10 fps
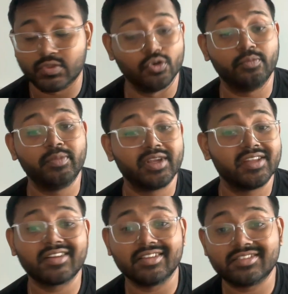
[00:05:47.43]
Don't bring
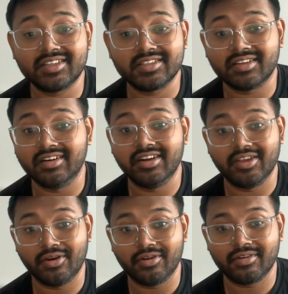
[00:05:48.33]
in constraints early
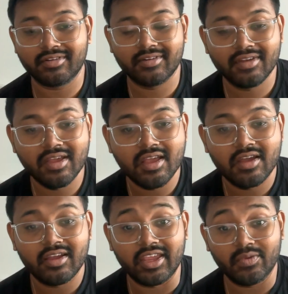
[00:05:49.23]
on.
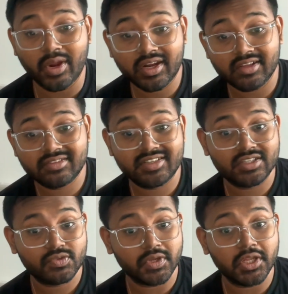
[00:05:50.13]
Invite
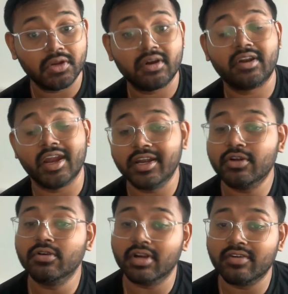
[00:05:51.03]
constraints when you're ready
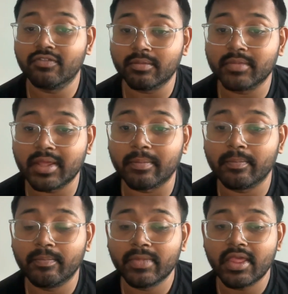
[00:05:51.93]
to learn from them.
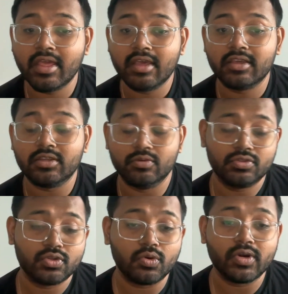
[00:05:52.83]

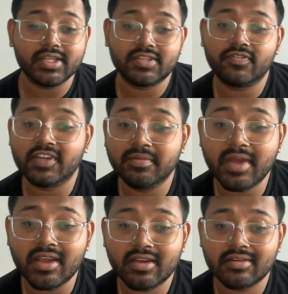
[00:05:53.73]
Use code as a
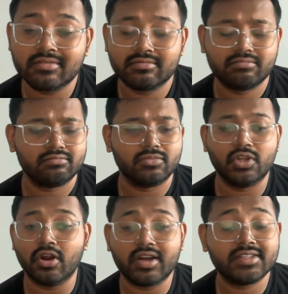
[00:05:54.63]
feedback,
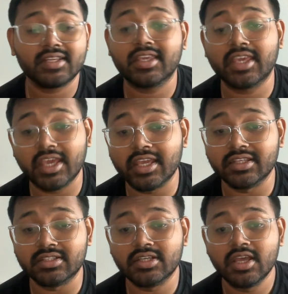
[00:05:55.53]
not as a
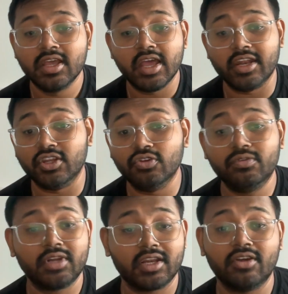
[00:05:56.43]
cage. And
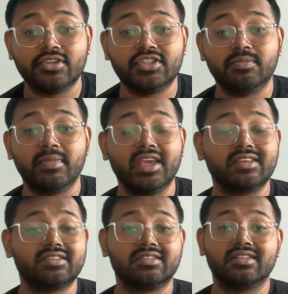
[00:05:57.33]
new technology
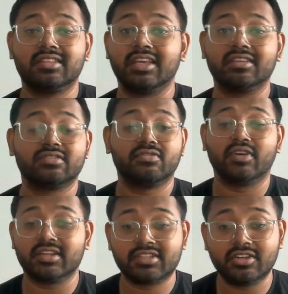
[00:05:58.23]
makes things
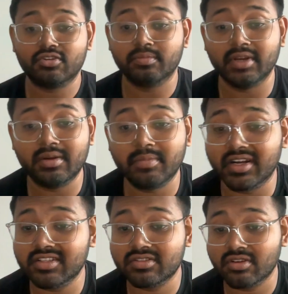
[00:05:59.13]
faster to build,
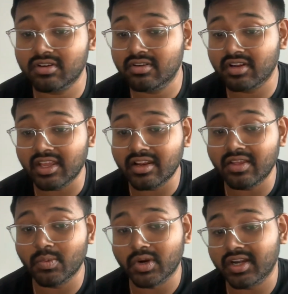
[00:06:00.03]
but it's not
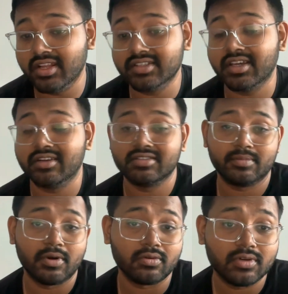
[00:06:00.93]
really what design is
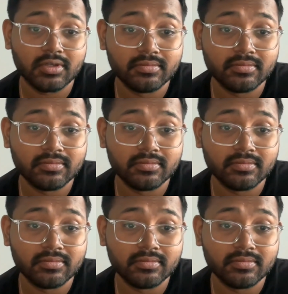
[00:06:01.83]
about.